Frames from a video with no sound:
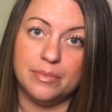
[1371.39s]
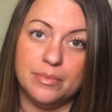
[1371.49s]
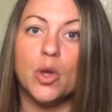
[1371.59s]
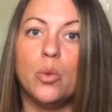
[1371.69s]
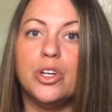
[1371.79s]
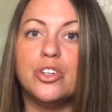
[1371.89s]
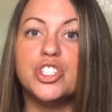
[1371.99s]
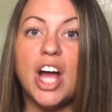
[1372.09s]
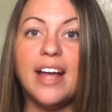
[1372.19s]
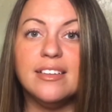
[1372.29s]
When your
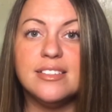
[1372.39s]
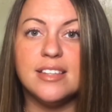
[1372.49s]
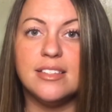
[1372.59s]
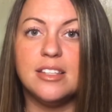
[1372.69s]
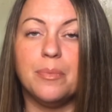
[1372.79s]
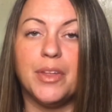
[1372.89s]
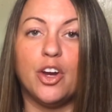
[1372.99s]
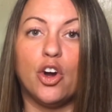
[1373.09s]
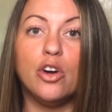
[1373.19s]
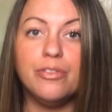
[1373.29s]
child says something
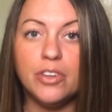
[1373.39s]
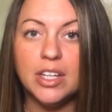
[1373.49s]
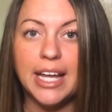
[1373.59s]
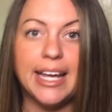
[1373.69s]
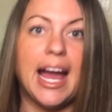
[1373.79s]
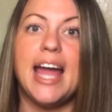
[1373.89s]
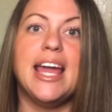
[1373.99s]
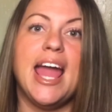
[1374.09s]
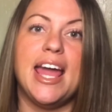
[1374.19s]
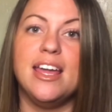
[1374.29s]
hurtful like, I
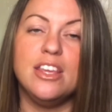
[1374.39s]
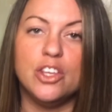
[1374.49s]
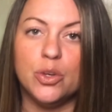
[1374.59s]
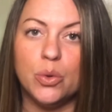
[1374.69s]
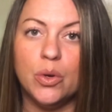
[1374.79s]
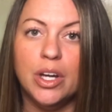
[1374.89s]
hate you,